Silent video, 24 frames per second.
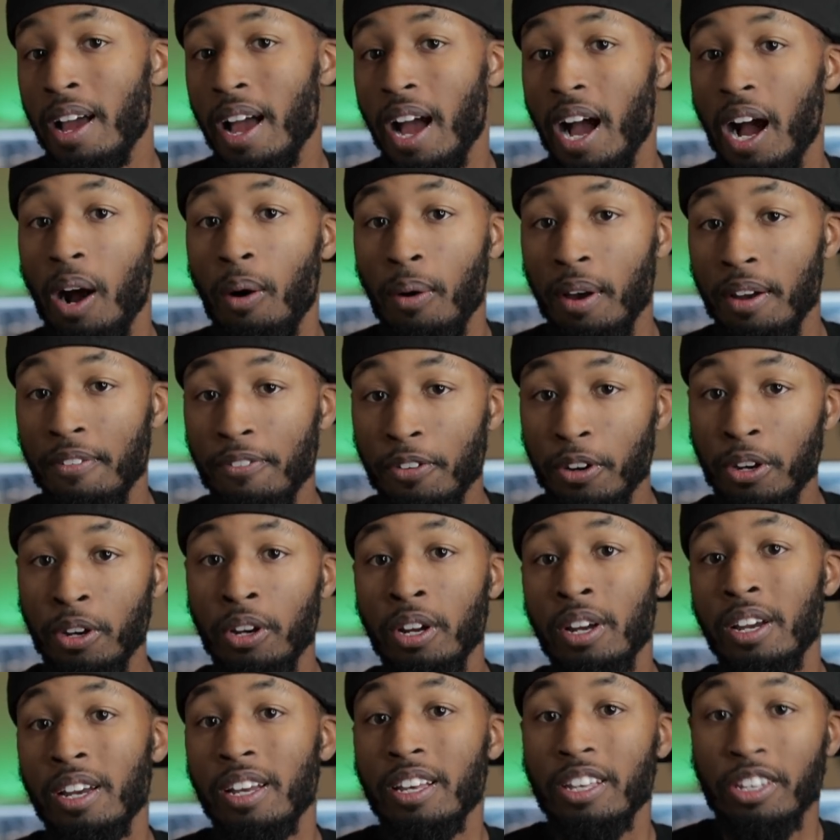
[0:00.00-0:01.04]

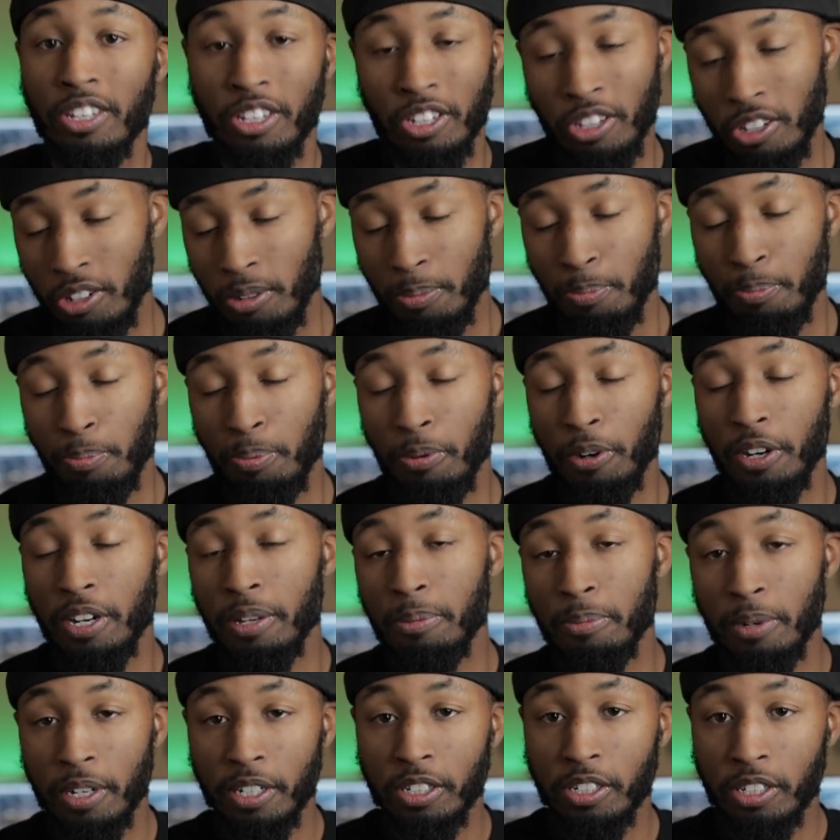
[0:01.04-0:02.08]
However, you're
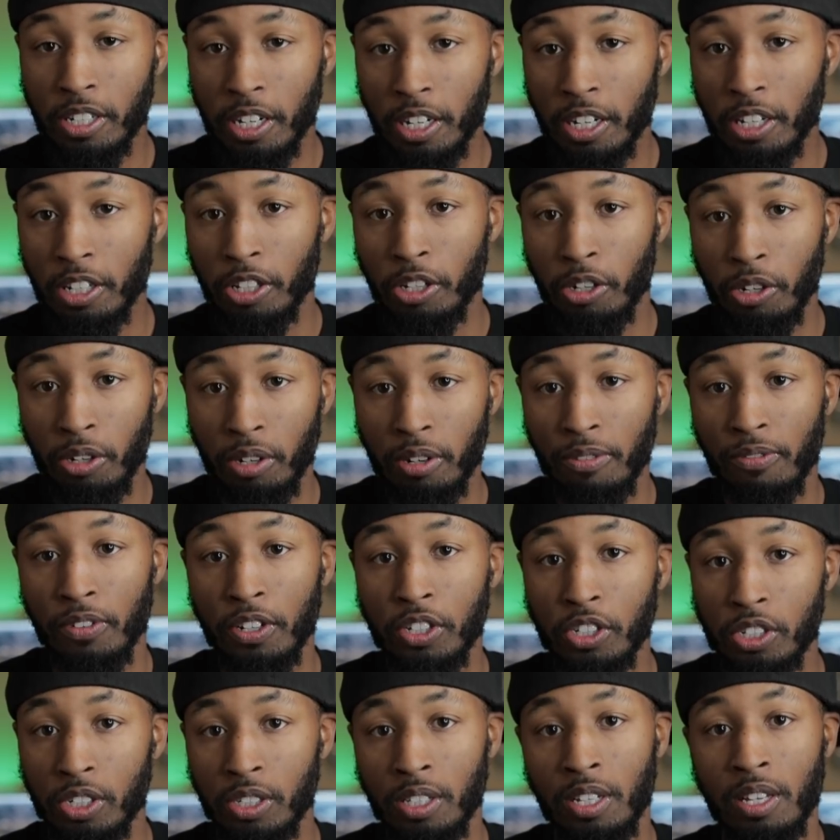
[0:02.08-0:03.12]
pretty much gonna learn
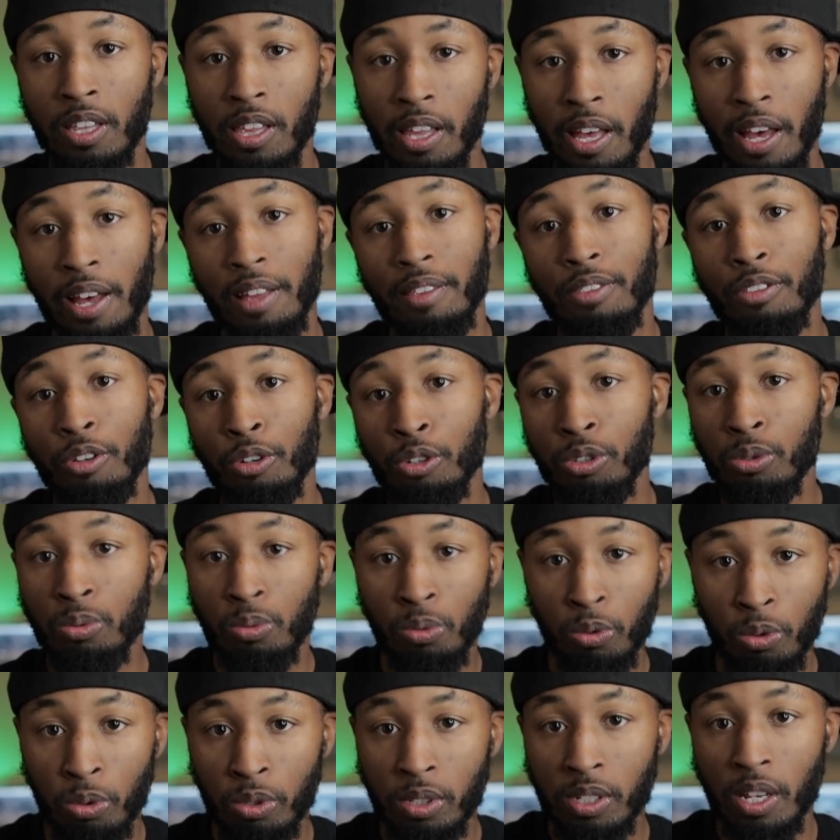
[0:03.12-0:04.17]
eventually that those
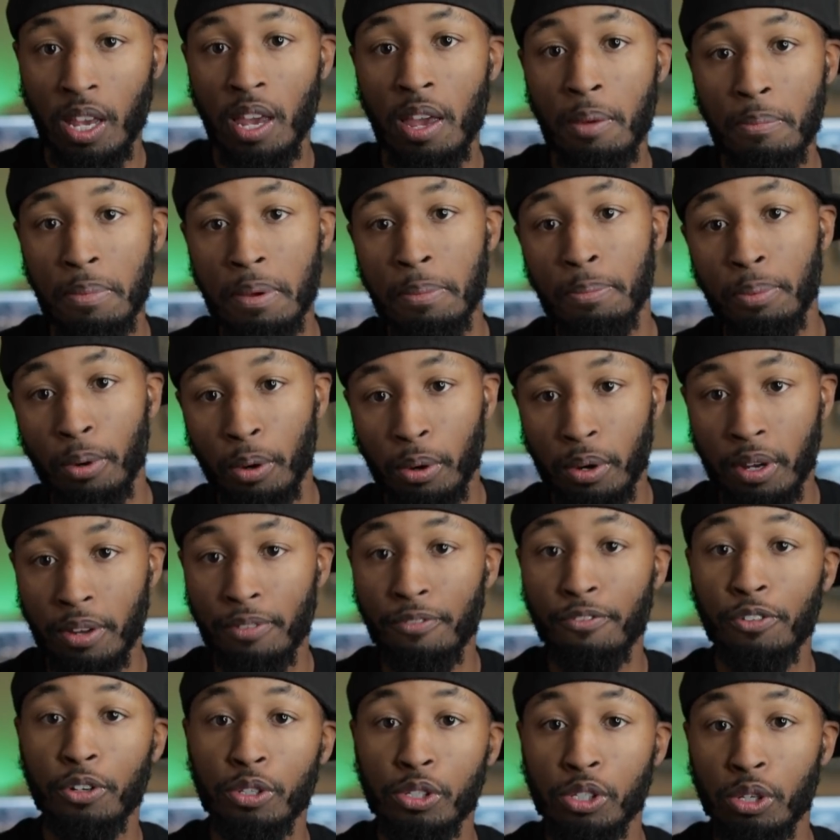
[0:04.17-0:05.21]
rules can be
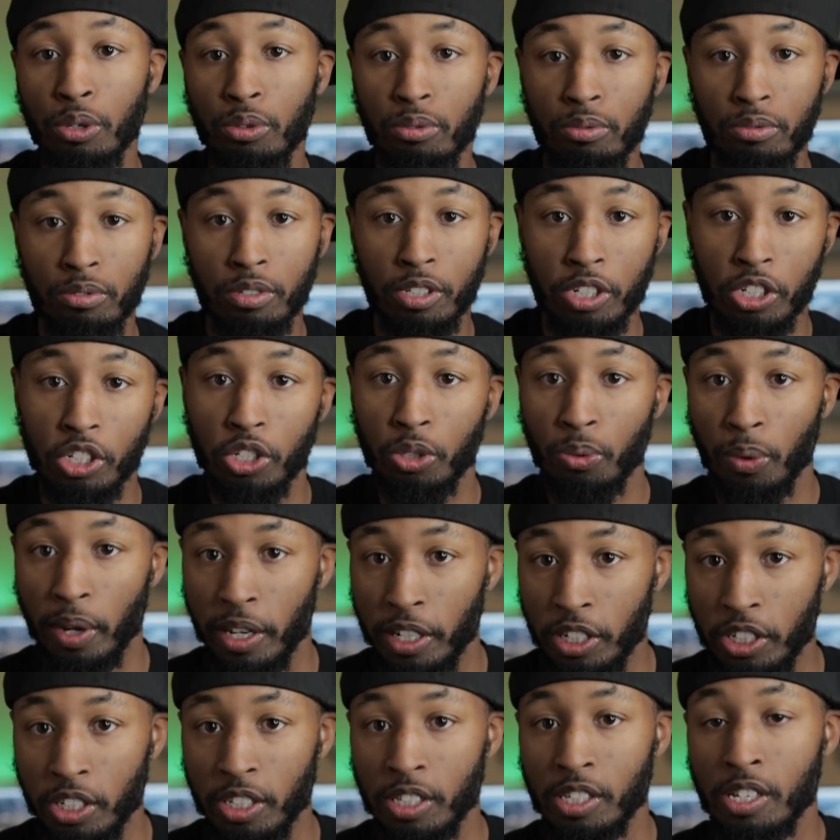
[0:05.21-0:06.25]
broken for certain
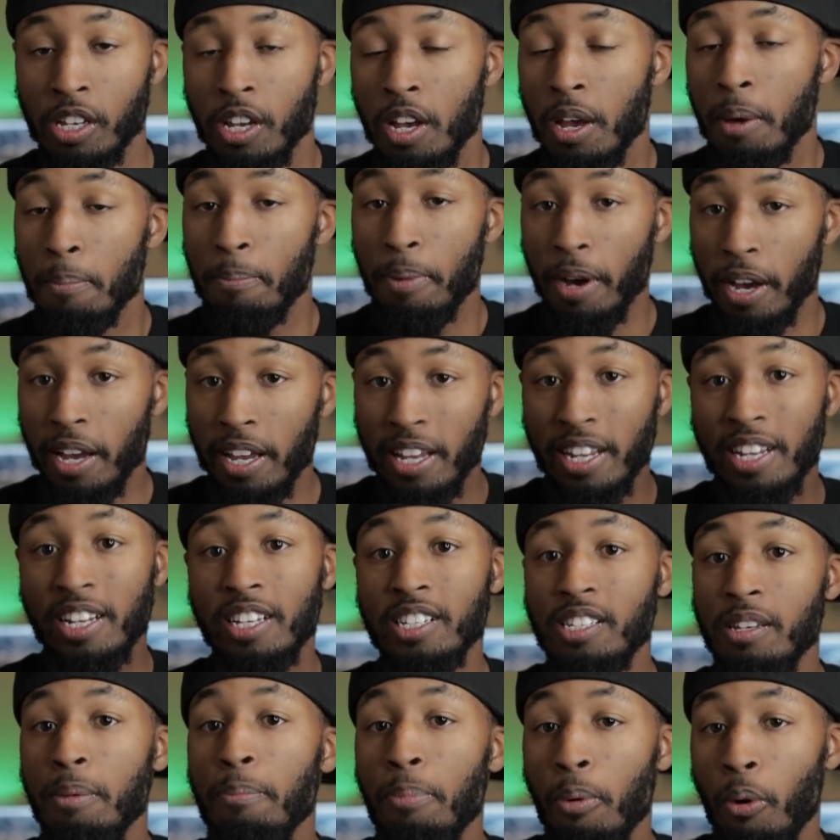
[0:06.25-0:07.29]
situations, but it
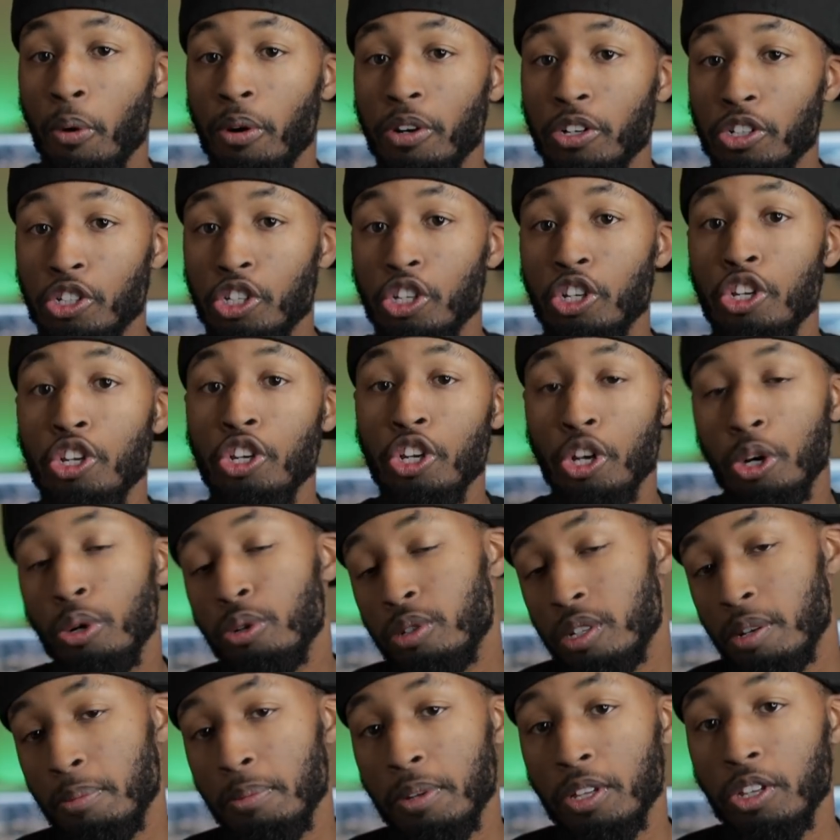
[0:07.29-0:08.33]
is important to
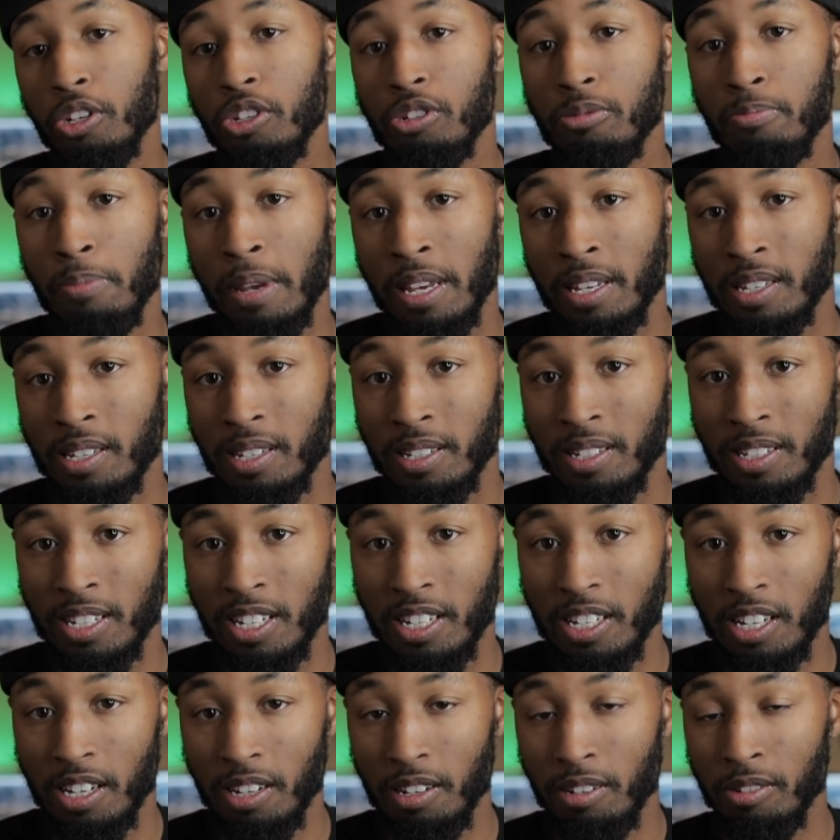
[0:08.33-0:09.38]
know some of those basic
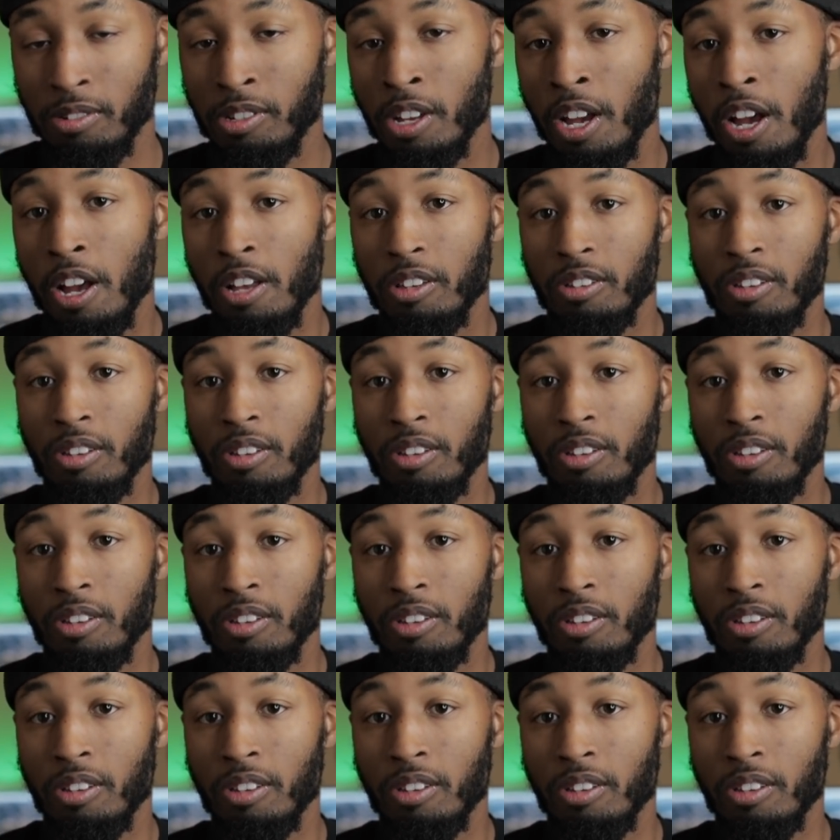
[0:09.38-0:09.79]
details.